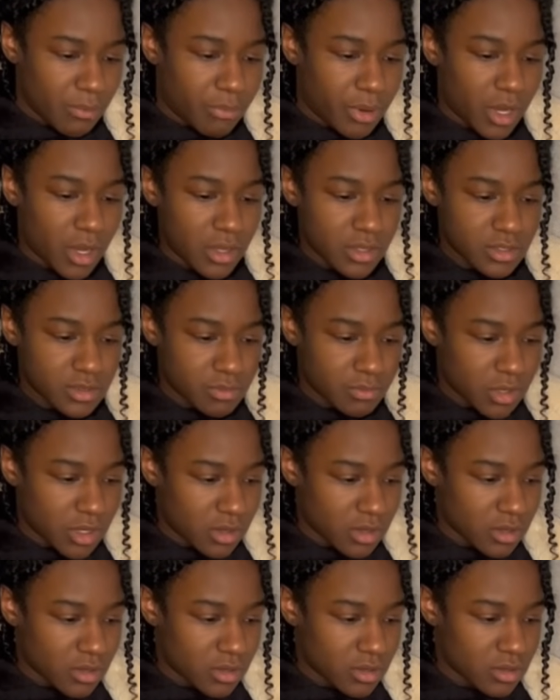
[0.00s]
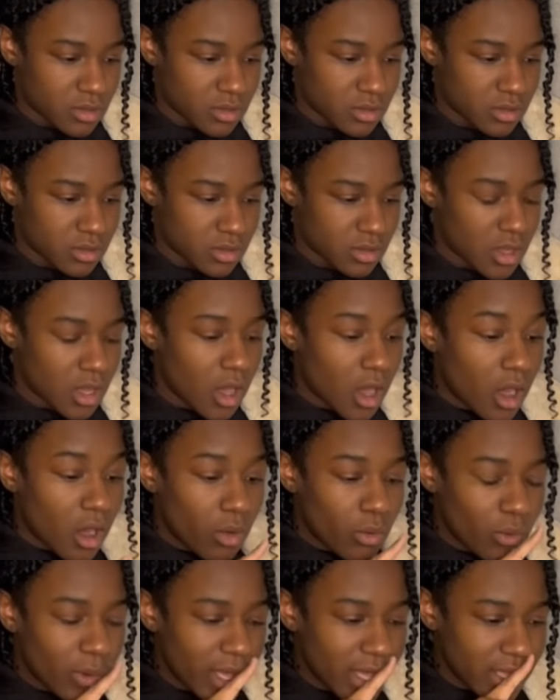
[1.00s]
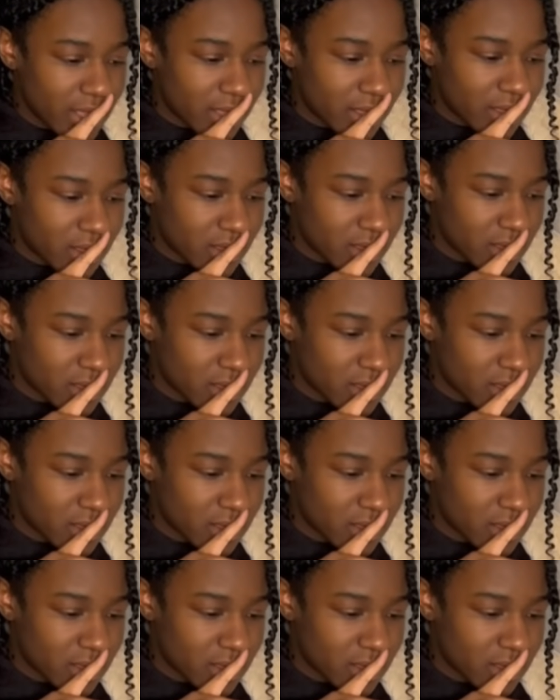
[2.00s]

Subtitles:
Pass mark. Oh, wait.